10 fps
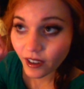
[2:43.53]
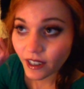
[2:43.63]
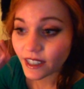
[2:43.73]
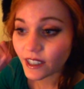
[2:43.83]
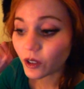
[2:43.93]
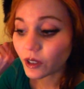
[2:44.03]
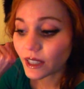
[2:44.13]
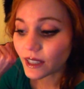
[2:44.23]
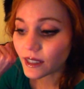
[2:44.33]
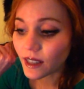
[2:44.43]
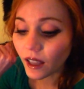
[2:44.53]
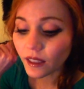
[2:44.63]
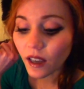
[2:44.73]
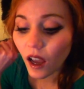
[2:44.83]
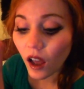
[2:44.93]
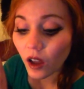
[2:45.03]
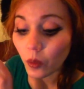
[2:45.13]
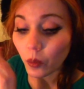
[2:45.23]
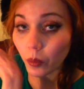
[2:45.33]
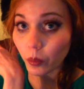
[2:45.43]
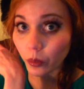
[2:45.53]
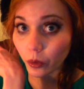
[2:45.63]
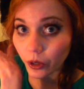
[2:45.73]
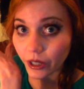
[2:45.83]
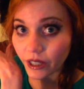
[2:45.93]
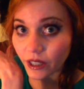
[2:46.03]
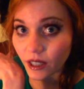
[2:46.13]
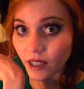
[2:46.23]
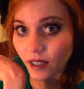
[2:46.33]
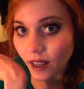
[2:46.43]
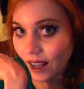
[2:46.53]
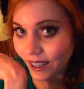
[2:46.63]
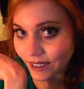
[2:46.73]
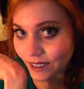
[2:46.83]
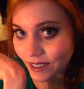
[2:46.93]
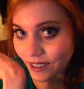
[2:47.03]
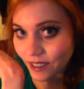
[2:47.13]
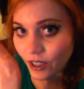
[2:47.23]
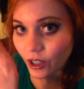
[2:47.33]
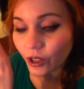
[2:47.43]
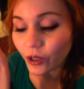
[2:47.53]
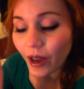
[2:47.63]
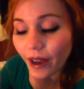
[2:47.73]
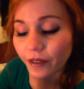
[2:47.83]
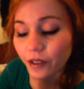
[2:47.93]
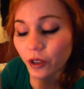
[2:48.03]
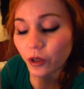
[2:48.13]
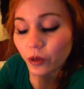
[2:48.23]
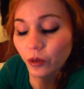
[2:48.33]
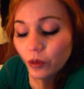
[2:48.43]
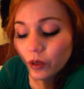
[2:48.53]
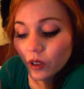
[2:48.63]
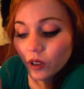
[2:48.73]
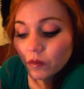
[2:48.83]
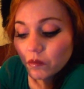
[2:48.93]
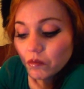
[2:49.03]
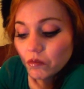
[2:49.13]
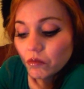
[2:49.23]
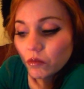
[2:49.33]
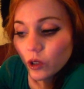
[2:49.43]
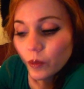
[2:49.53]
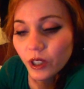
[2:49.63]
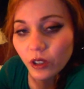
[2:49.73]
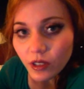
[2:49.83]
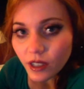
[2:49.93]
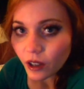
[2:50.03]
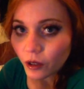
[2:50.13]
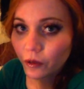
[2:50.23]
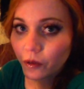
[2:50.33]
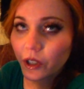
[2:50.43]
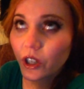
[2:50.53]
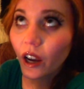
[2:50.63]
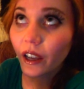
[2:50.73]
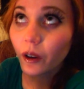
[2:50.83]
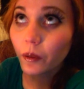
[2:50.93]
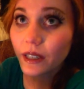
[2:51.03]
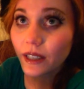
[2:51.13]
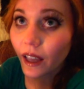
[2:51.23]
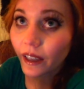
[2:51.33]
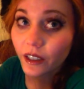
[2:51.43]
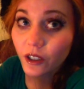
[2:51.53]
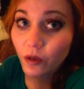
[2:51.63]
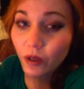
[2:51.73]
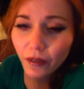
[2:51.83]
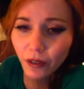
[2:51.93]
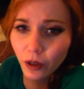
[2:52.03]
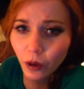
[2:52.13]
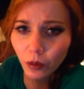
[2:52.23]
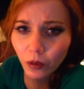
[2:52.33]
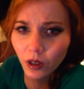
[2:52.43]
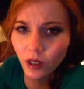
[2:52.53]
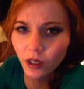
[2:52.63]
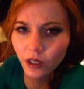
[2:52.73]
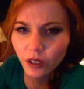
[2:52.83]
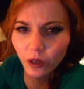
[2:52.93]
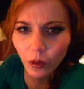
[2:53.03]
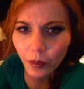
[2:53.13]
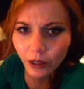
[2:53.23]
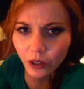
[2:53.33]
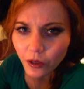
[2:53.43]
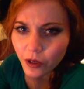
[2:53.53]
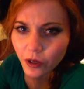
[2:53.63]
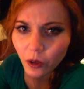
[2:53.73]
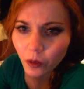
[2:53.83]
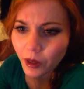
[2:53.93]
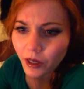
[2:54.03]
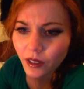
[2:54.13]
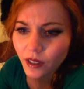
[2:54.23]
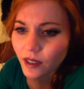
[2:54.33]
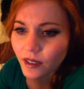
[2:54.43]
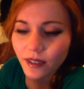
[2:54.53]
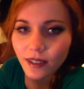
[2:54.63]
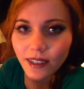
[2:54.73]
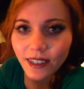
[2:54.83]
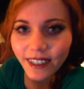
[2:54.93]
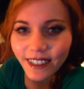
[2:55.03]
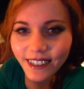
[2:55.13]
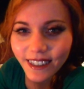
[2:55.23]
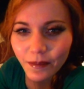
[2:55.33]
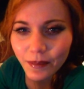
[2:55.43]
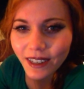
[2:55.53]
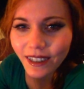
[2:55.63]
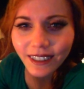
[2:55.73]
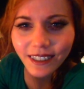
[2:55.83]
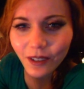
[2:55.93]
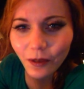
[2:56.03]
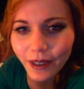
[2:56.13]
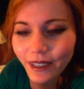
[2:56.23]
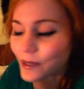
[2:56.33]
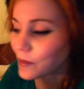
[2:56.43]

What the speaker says: so it does not come pre-cut. You have to trim it yourself, which I always like, because you never know, about your stoma. It doesn't stay the same size always.